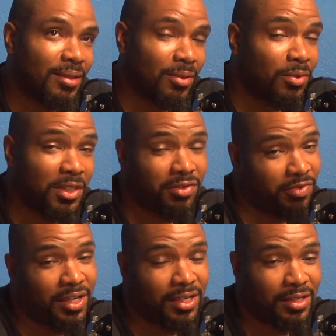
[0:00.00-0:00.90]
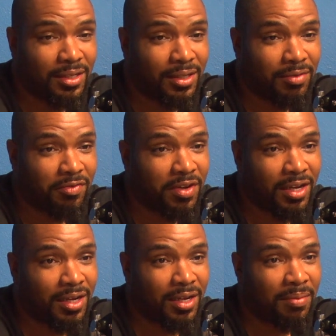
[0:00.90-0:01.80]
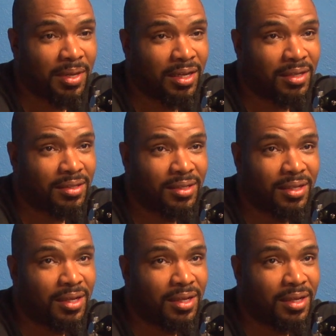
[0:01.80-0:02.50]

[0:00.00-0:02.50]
will just run it. You know, run it. I mean,